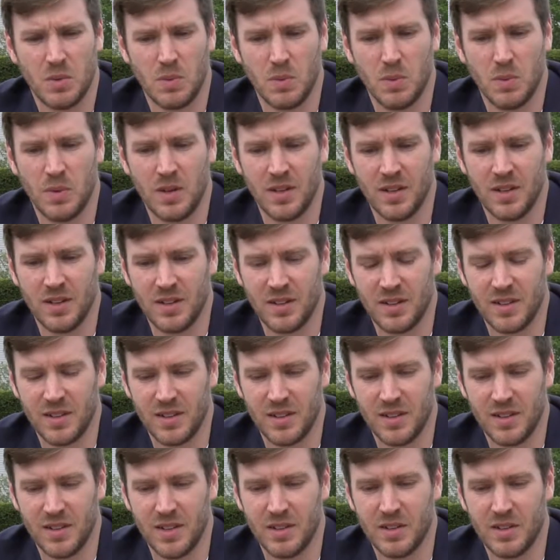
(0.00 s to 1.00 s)
will
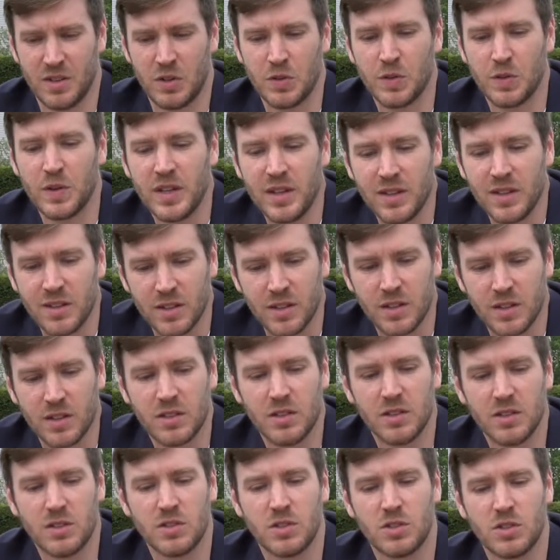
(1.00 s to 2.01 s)
agree that
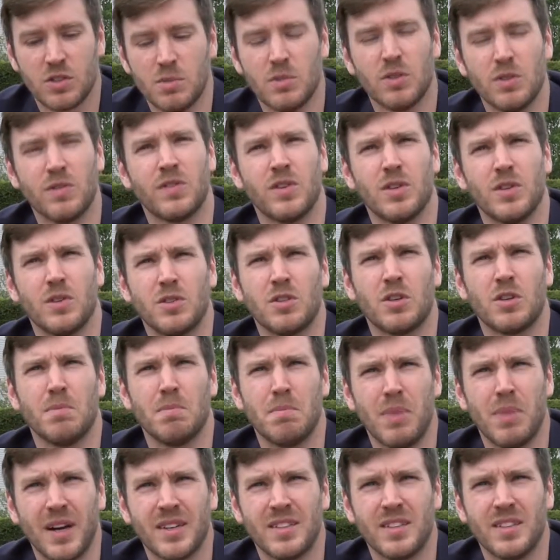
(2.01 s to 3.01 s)
some of those
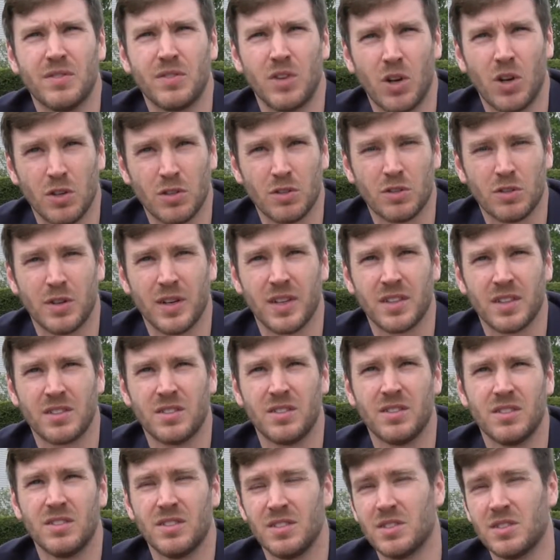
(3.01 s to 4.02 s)
combative
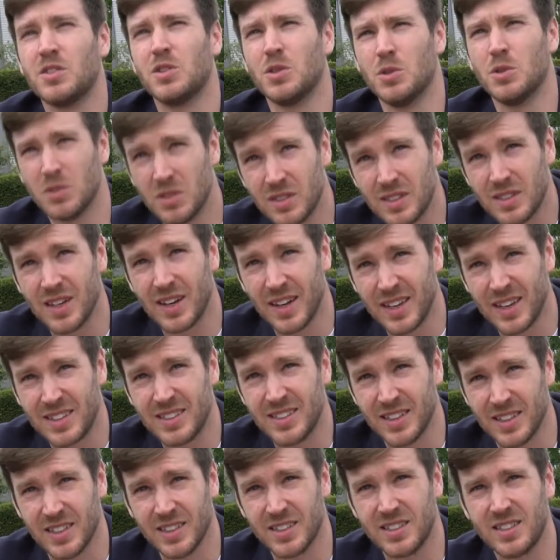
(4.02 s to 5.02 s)
contracts do still
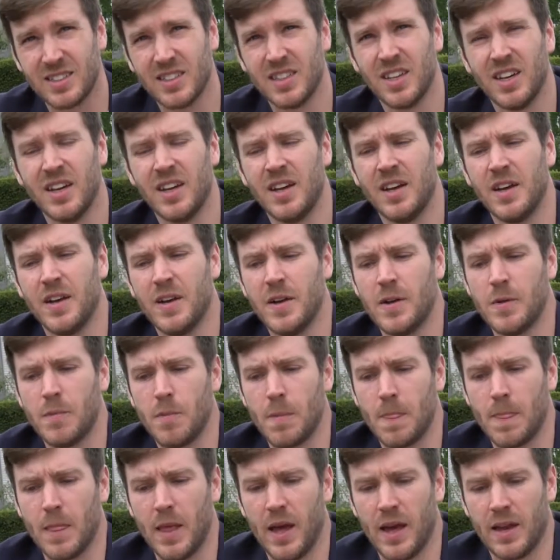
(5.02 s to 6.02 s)
exist,
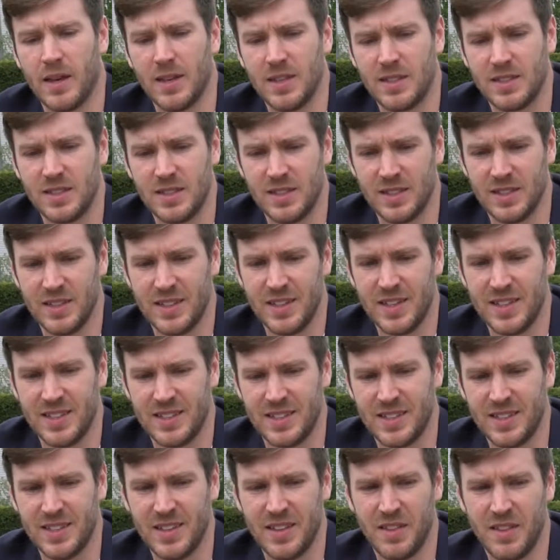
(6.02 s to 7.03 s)
and
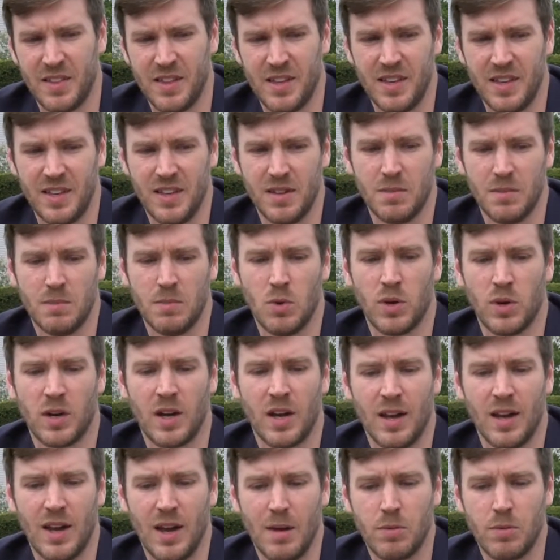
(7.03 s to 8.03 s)
the more
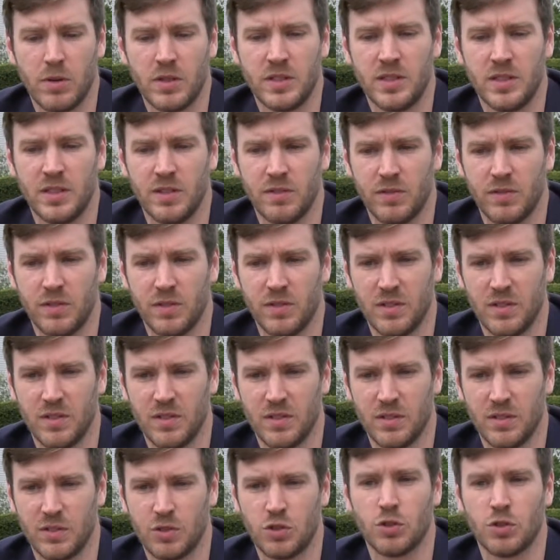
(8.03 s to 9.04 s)
collaborative
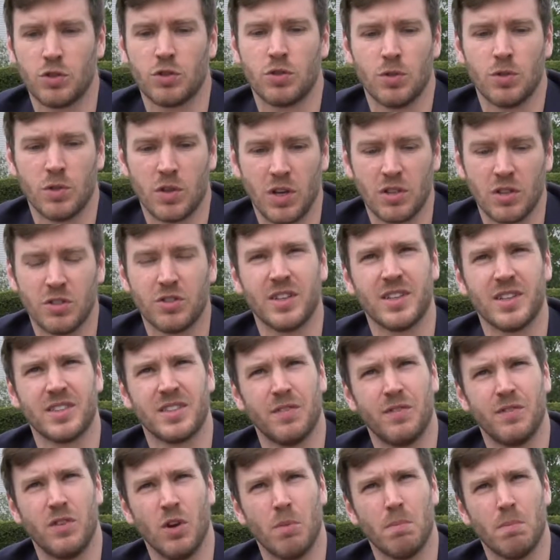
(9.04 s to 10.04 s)
structural contracts
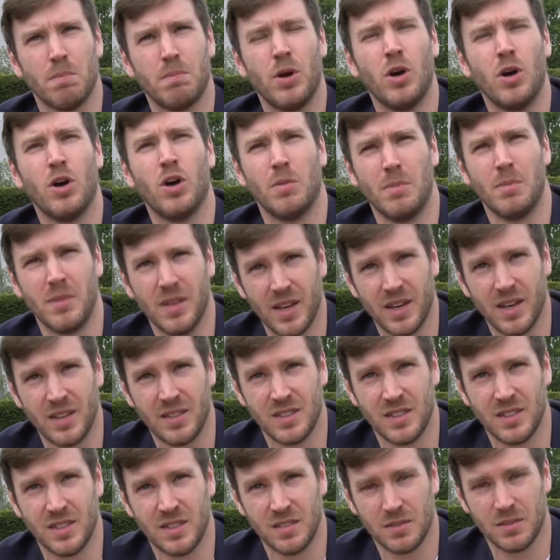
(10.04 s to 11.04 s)
have not
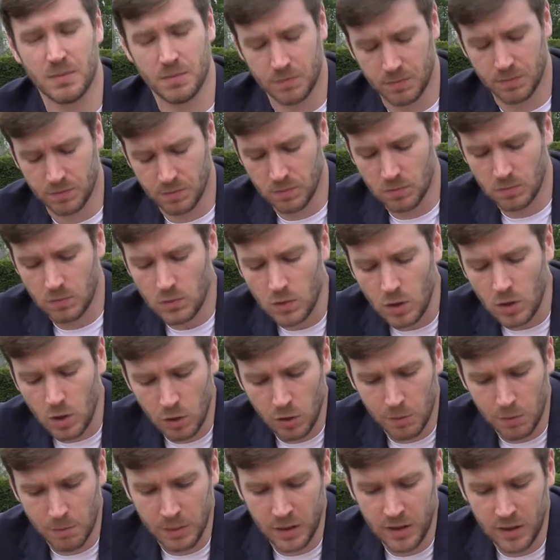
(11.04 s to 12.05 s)
permeated
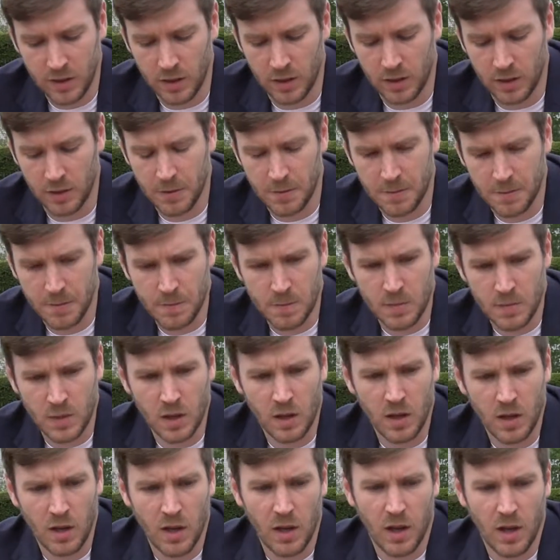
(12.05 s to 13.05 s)
completely.
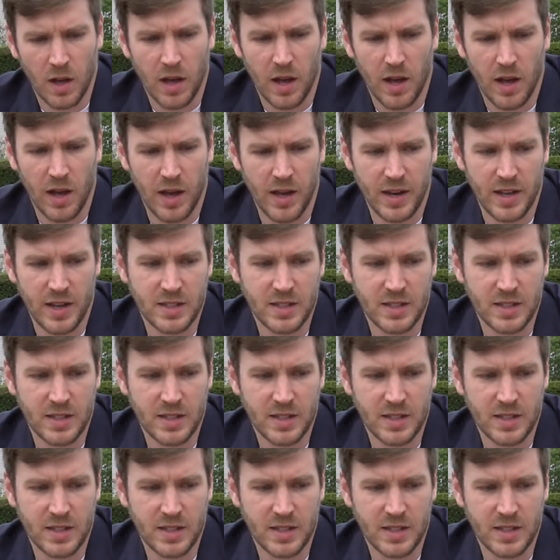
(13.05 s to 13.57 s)
An